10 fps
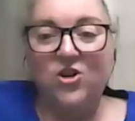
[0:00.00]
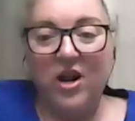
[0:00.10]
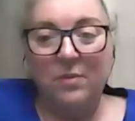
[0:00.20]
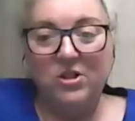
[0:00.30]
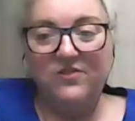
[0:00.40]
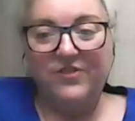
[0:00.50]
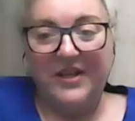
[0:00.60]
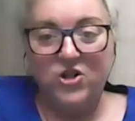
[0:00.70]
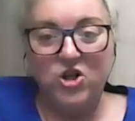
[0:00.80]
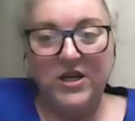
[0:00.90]
able to
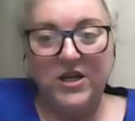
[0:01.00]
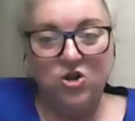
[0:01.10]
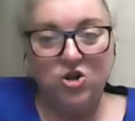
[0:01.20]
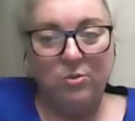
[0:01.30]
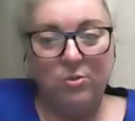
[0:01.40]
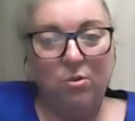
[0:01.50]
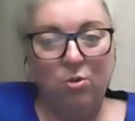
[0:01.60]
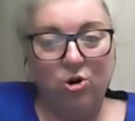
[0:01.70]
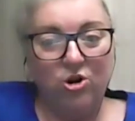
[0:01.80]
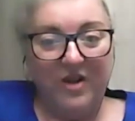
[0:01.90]
financially contribute more
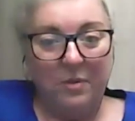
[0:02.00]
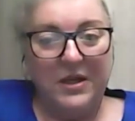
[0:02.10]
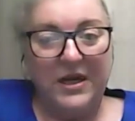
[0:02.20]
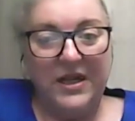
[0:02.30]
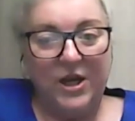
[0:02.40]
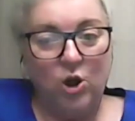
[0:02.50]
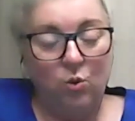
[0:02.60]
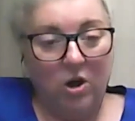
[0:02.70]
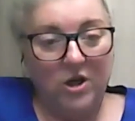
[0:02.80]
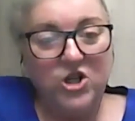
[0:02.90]
to your family like you
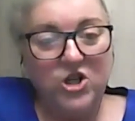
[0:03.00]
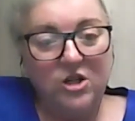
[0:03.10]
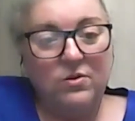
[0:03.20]
wanted to?